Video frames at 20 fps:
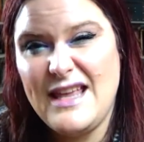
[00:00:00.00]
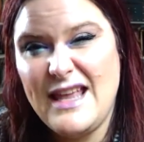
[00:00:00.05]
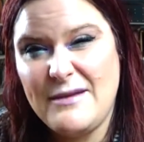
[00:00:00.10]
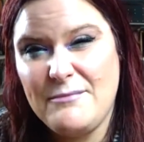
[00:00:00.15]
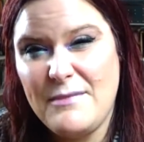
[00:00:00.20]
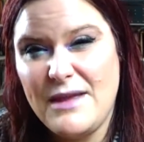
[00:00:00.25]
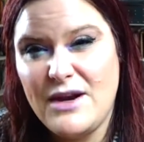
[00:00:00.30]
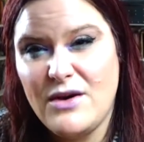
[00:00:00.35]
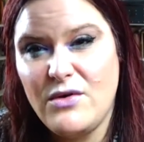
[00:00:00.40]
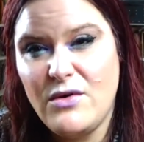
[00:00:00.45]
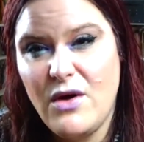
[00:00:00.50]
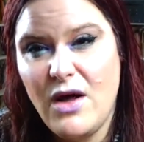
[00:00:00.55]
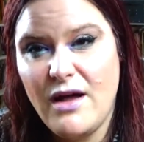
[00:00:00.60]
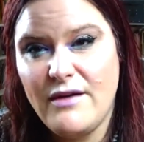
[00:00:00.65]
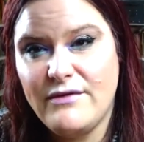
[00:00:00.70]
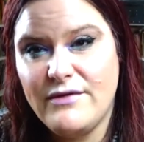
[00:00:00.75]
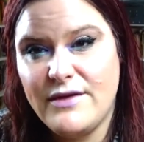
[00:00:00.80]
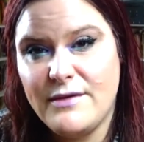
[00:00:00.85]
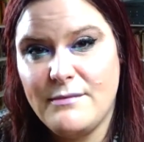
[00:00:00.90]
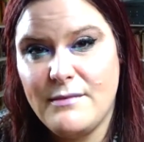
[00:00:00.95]
middle
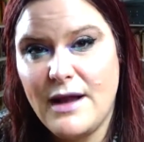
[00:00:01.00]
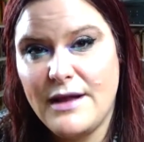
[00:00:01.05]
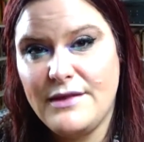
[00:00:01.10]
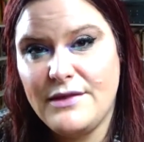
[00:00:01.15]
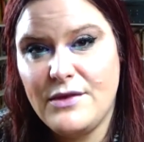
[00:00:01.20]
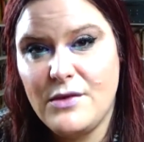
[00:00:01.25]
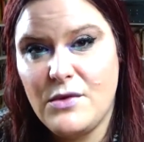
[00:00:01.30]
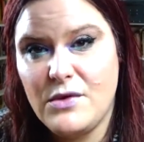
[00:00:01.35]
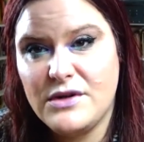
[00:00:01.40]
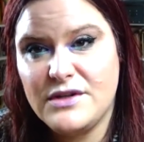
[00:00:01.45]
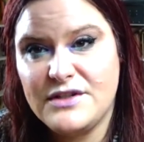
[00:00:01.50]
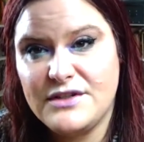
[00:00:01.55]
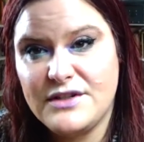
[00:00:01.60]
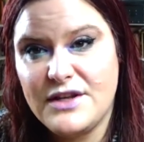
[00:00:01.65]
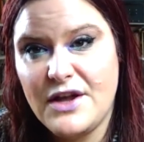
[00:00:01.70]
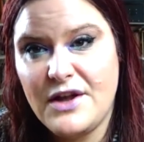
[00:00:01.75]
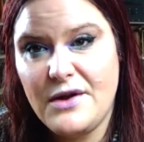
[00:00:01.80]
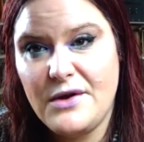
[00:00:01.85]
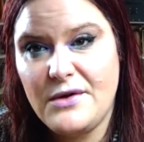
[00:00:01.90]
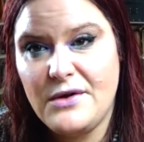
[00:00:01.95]
of the month or
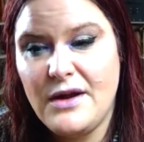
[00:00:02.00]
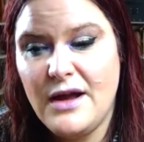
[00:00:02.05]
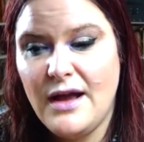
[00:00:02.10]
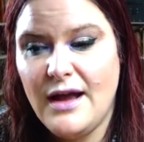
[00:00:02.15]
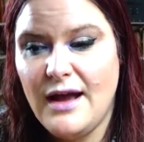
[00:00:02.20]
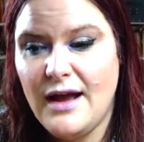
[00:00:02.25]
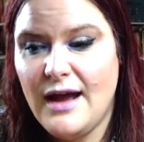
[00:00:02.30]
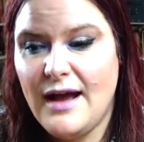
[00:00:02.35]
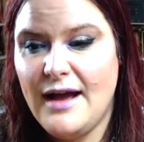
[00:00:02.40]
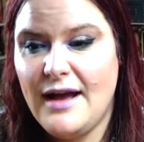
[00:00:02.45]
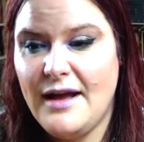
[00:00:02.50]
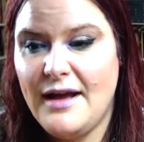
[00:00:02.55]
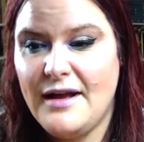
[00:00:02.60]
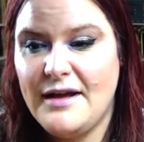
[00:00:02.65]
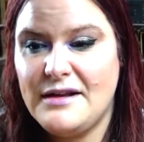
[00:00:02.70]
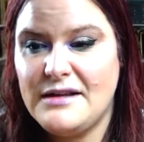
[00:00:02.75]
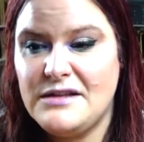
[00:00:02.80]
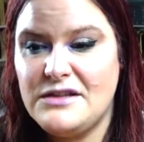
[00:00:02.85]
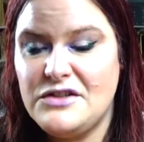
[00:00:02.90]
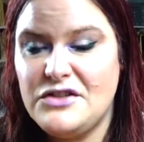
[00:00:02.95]
so,
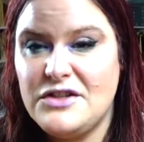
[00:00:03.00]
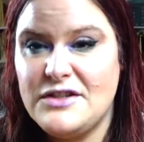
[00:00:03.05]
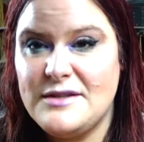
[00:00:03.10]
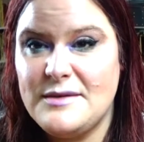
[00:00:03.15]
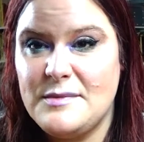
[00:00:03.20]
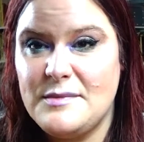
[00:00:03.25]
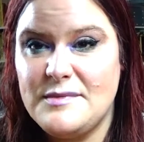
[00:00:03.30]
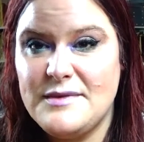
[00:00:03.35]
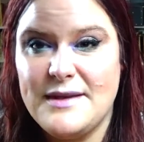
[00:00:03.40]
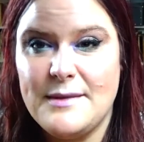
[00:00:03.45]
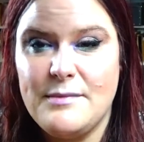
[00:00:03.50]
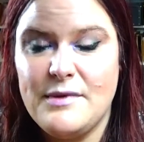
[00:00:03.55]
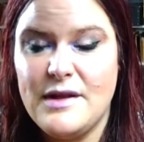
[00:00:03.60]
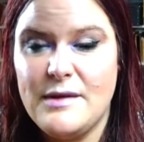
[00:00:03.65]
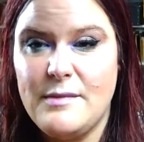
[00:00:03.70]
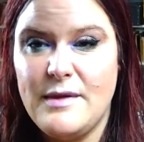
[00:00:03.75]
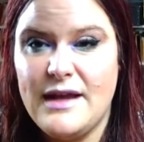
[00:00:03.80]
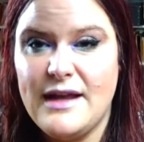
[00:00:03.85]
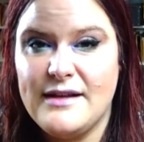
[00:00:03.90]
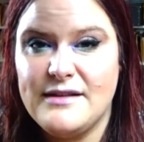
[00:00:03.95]
uh, just simply
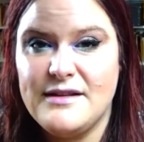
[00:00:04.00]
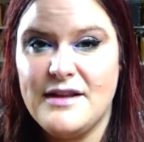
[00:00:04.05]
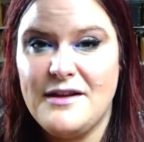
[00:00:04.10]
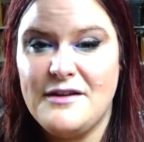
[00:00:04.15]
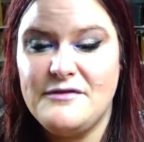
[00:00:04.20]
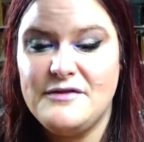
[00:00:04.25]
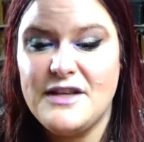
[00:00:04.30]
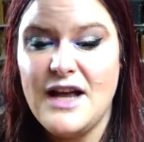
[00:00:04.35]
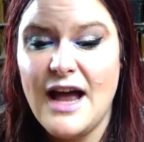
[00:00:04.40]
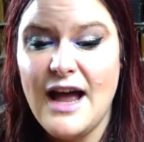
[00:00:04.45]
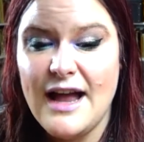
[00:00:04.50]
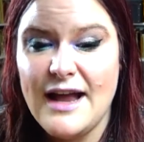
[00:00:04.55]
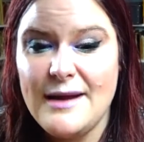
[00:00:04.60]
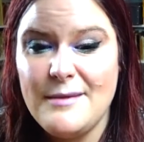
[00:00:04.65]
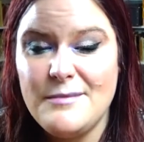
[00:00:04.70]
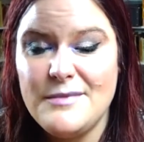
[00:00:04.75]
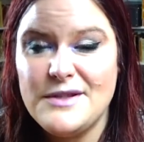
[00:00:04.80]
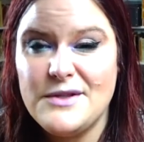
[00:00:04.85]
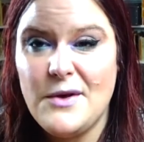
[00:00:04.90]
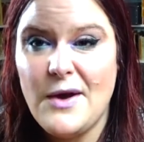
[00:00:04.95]
because of
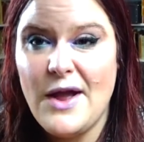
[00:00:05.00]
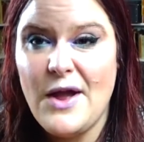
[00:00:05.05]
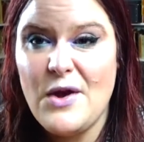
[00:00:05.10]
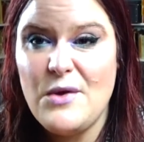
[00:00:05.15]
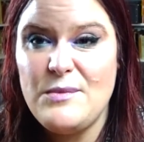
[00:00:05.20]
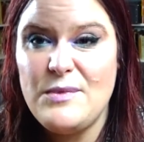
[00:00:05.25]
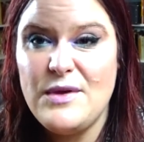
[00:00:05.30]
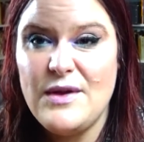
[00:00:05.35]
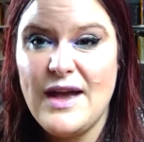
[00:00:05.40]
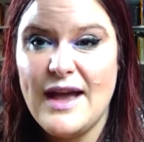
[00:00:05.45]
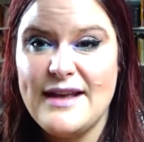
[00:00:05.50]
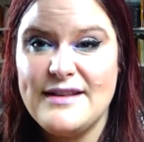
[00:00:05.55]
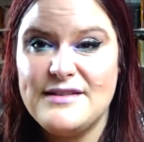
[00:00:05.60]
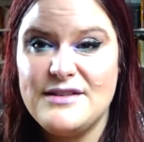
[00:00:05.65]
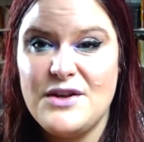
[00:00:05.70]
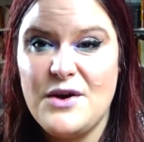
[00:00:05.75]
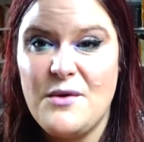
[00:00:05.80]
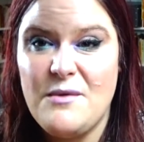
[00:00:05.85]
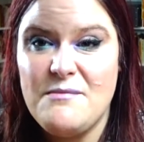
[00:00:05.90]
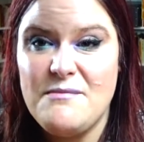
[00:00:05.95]
time. So I hope you guys
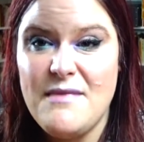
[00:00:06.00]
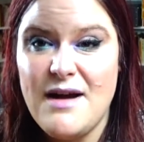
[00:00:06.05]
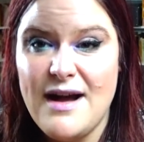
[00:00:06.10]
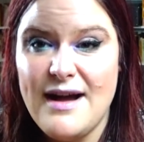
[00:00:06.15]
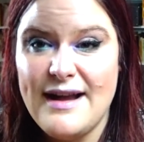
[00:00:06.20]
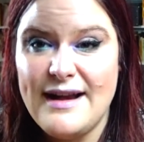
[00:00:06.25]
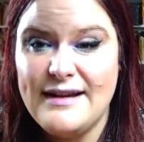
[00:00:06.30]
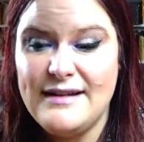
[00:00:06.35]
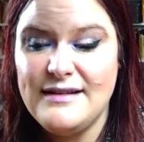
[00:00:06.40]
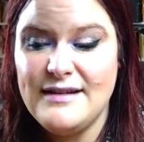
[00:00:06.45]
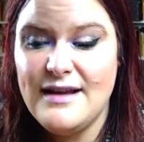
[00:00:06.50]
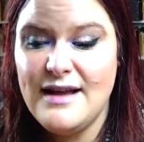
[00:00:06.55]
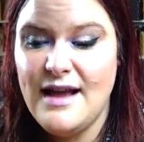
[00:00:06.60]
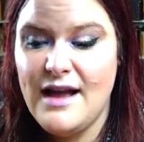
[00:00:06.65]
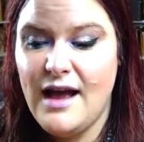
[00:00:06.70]
don't mind.